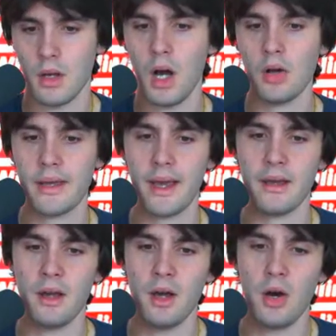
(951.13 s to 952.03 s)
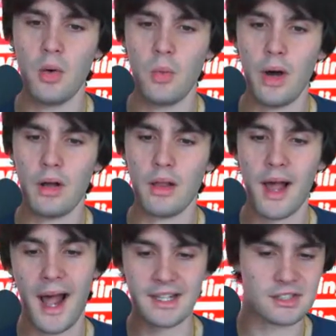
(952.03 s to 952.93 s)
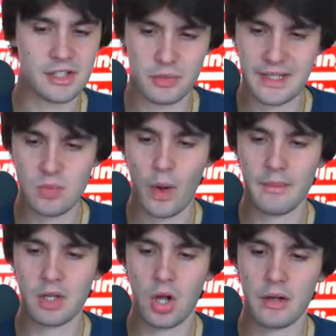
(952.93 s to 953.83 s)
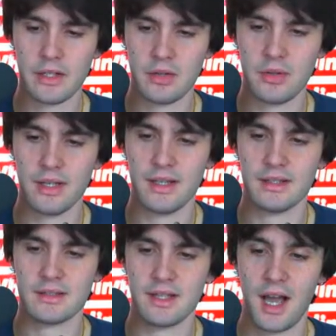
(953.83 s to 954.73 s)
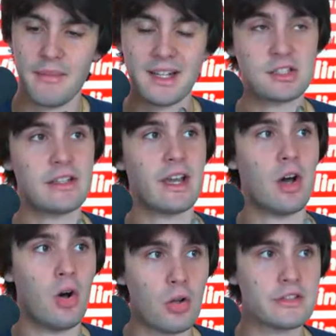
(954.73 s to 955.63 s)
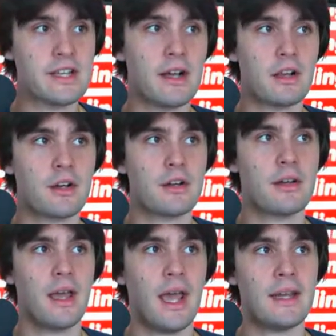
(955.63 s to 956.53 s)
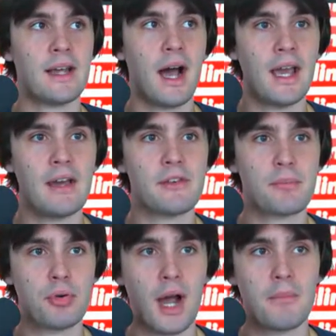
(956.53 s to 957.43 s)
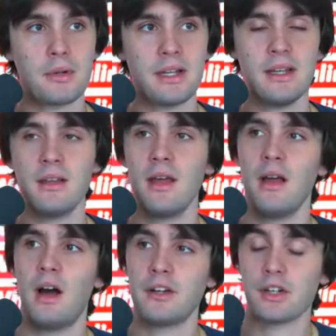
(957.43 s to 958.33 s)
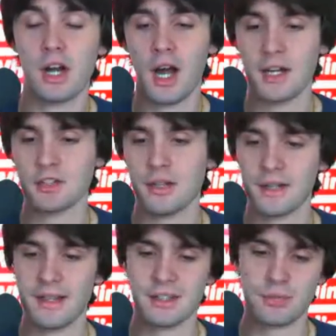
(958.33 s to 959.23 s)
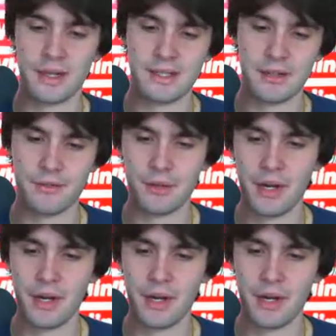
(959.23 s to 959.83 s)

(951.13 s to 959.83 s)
Okay. Well, actually, the reason why I'm calling you is I'm actually a wholesaler and I have a property under contract that's renting for